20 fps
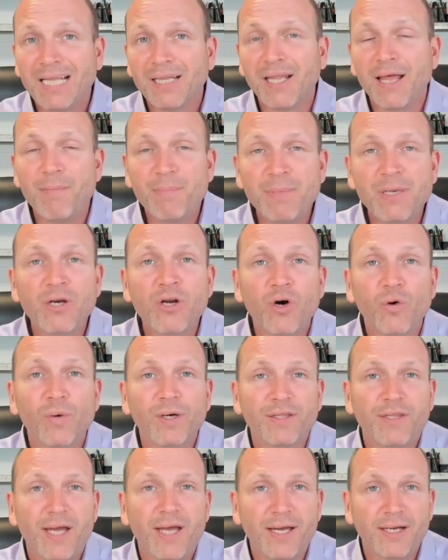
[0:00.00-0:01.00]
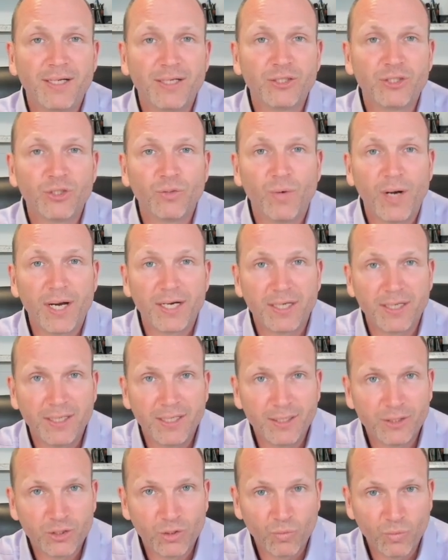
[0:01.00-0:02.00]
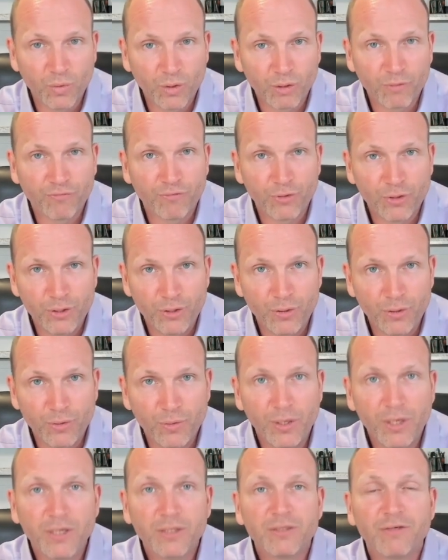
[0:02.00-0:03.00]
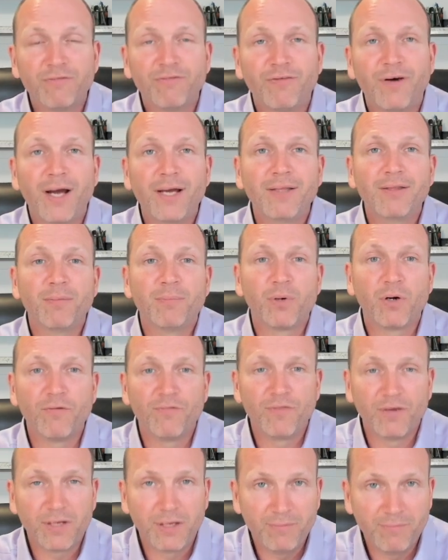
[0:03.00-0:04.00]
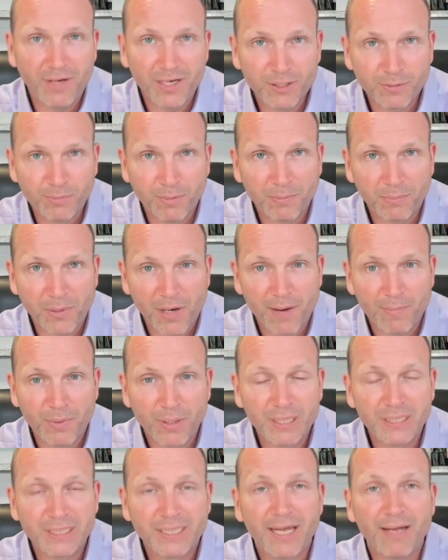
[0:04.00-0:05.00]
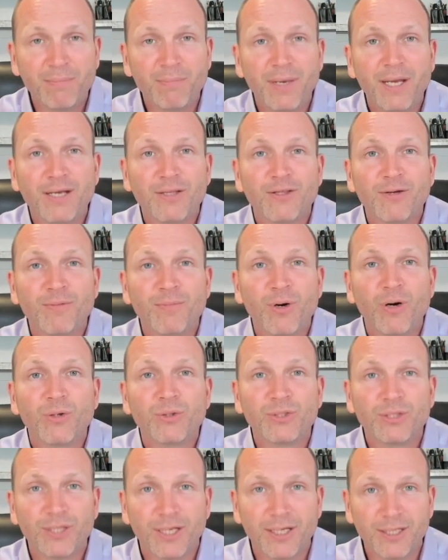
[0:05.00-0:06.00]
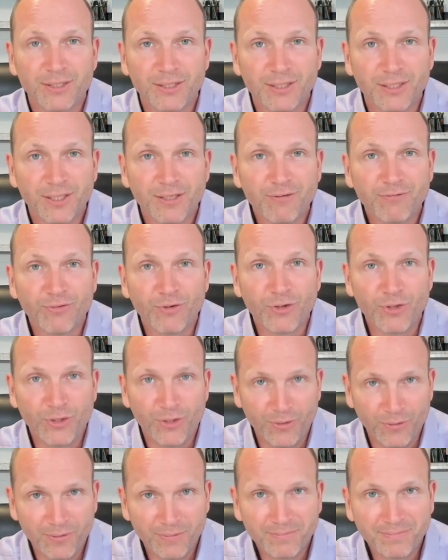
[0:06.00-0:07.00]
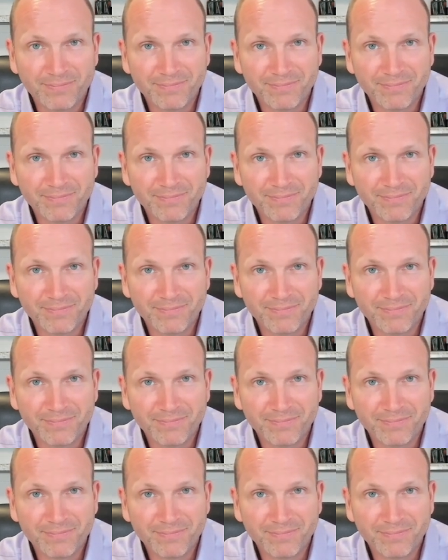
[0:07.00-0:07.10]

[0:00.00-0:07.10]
let me know what that is so I can get to work for you to find the perfect investment properties that make the most sense for you.